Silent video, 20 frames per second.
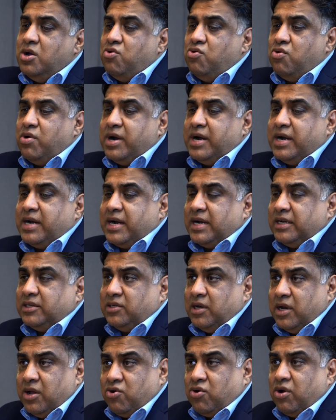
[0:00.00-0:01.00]
who are
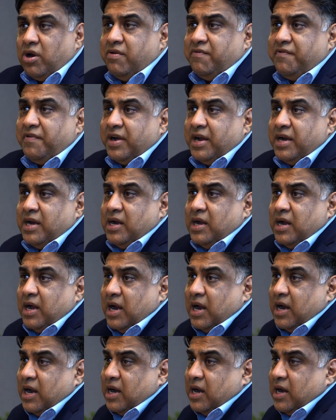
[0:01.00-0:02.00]
internationally qualified,
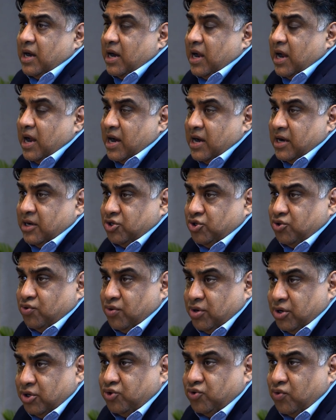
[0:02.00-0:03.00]
and so
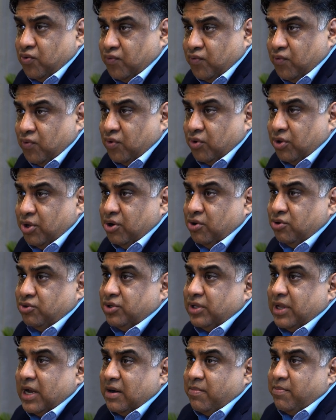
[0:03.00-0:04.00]
on and so forth,
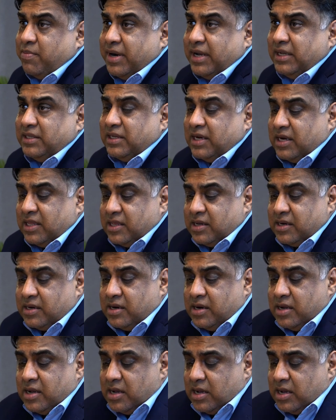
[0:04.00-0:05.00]
so that brings another,